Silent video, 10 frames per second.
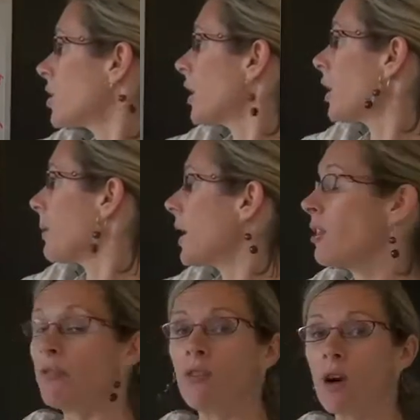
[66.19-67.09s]
looked a little
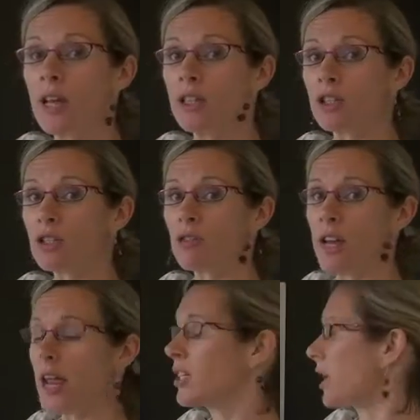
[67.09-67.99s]
bit in the void that's
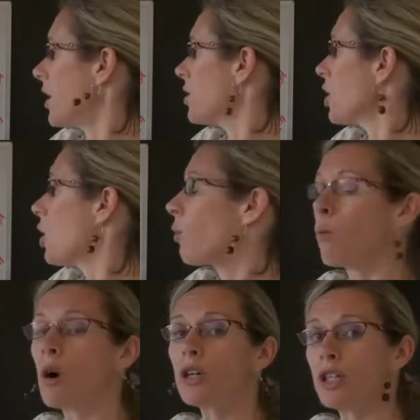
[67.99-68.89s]
created.
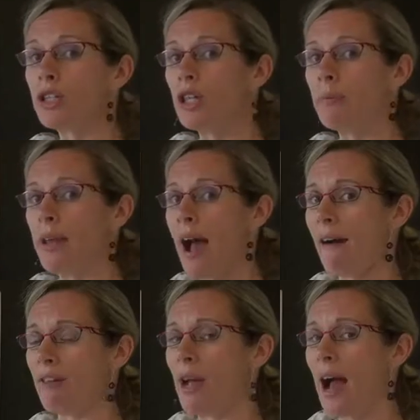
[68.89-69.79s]
What should you be
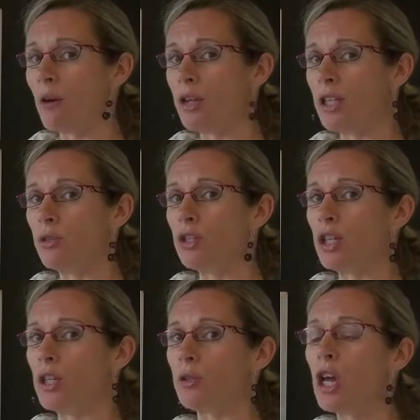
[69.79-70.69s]
having? How can you
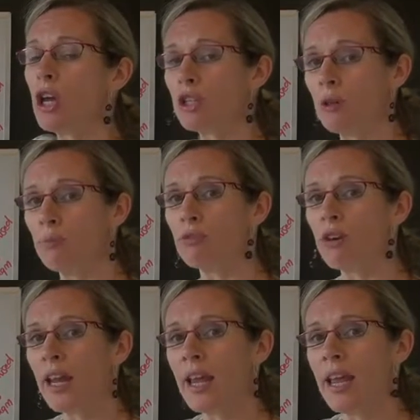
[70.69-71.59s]
choose to
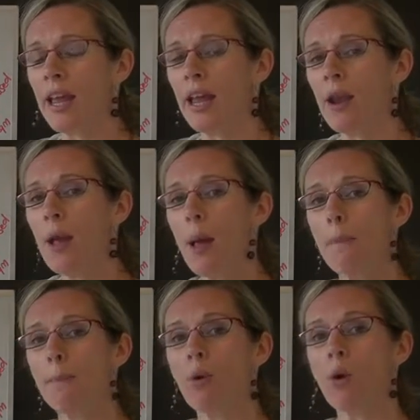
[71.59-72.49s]
bring in
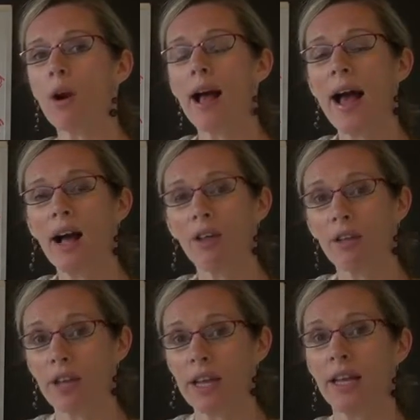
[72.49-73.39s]
more
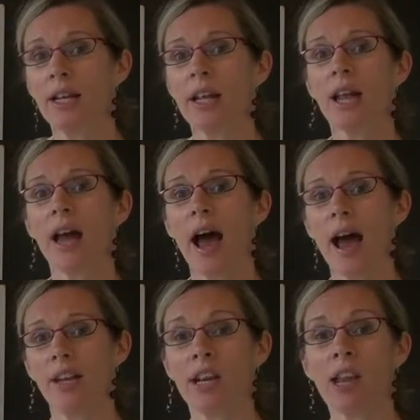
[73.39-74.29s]
healthy
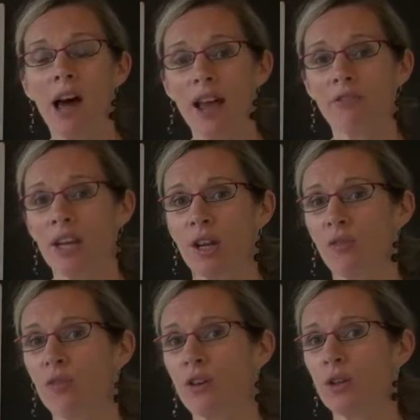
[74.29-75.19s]
and
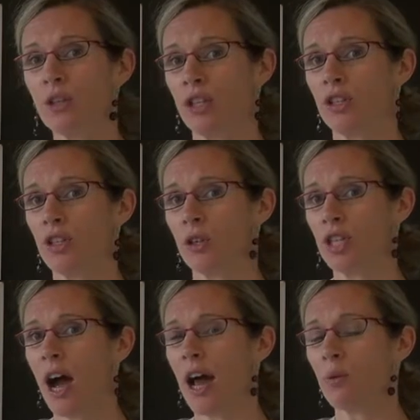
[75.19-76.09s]
enlivening foods into your
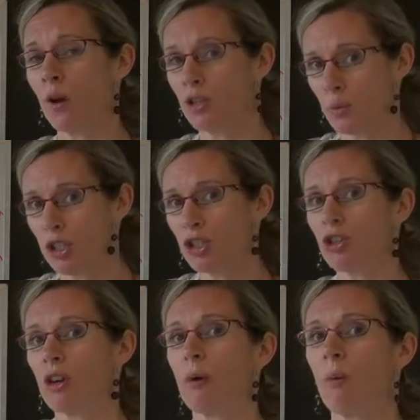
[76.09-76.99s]
diet once we
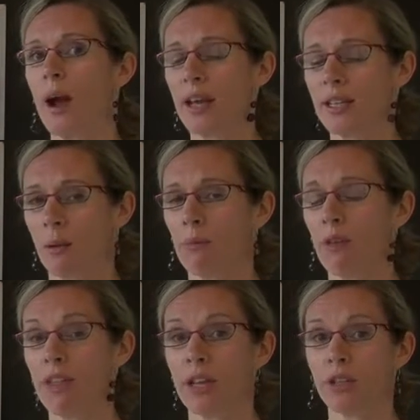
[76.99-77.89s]
strip away some
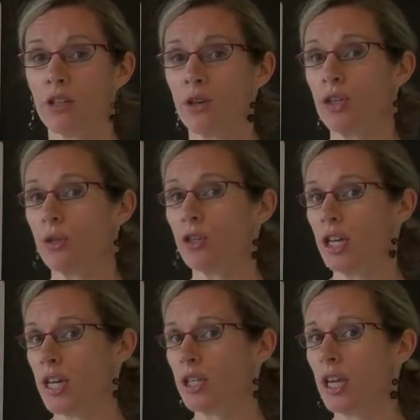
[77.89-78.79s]
of the things that you're
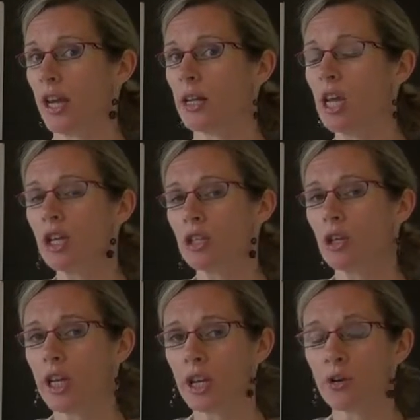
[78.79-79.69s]
used to eating?
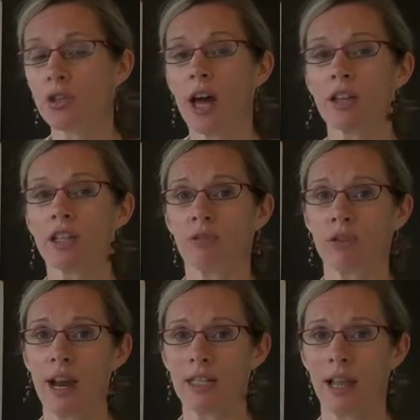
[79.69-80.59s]
So looking at alternative
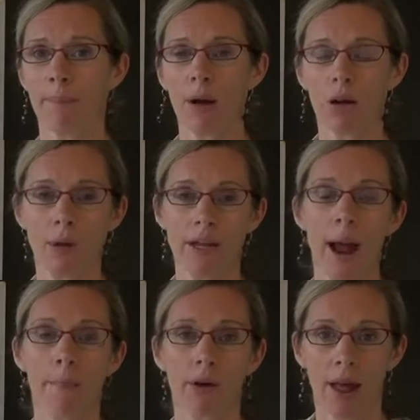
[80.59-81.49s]
grains like
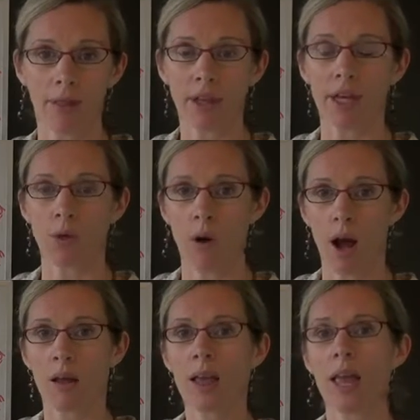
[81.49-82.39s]
buckwheat, amaranth,
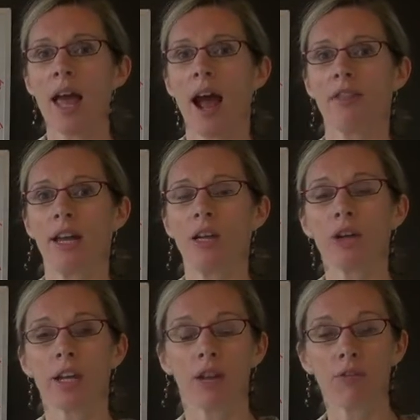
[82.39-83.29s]
quinoa, and then
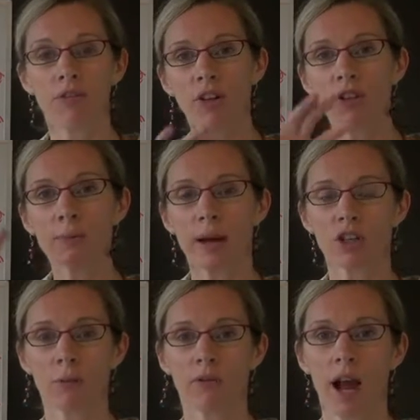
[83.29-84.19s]
looking at the full
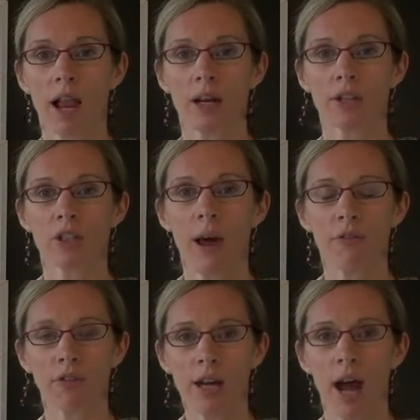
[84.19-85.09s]
spectrum of colors. So
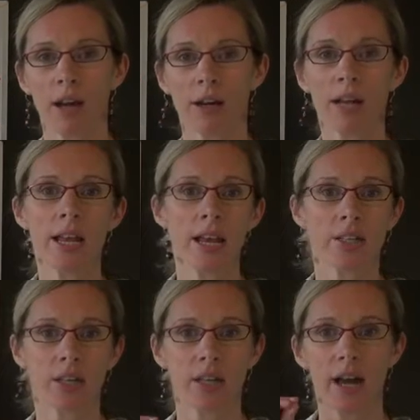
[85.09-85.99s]
every color
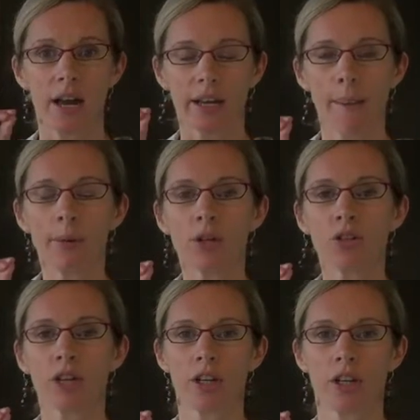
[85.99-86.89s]
is a
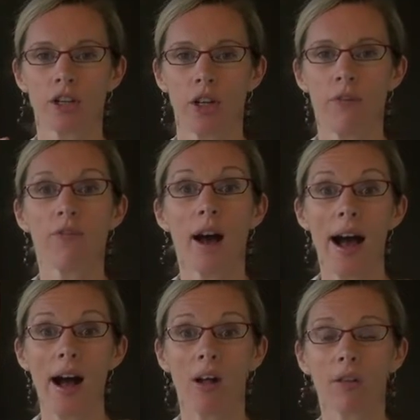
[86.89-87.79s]
chemical signature for
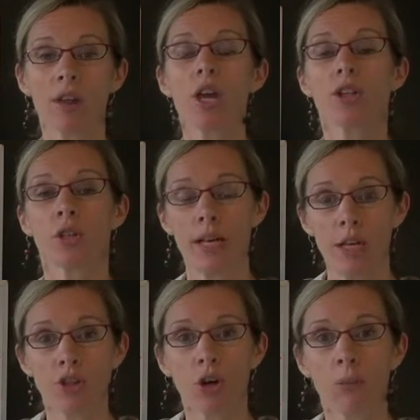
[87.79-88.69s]
health. So
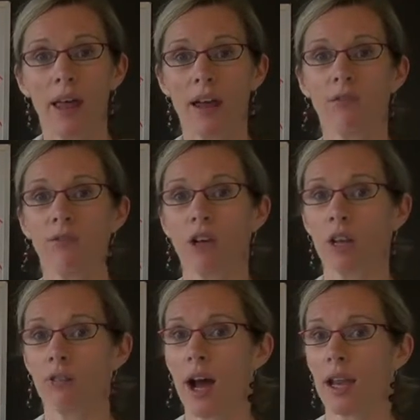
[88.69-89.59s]
is your plate
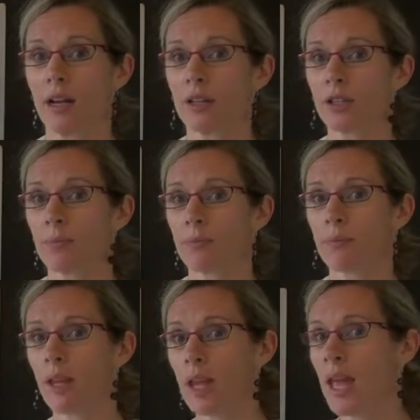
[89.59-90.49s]
full of colors?
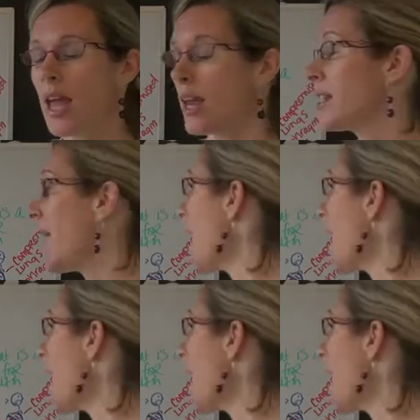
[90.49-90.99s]
And